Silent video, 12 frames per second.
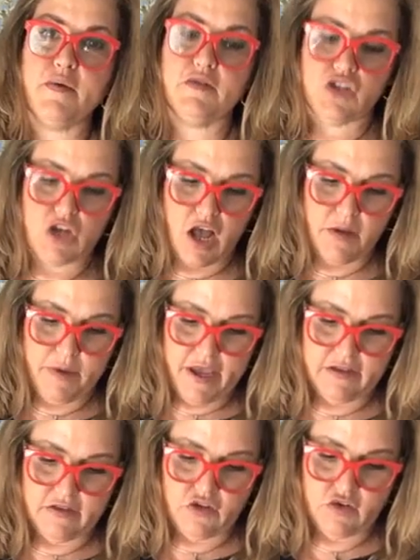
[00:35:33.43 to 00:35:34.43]
thing with chalk
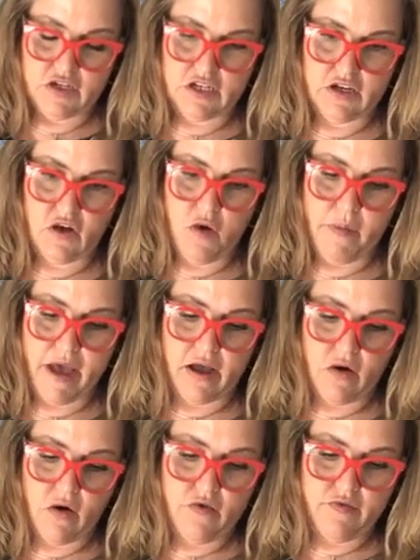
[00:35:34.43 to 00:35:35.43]
paste is you could go
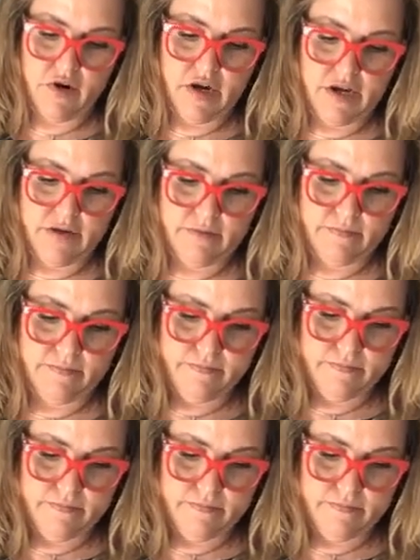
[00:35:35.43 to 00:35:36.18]
back over it.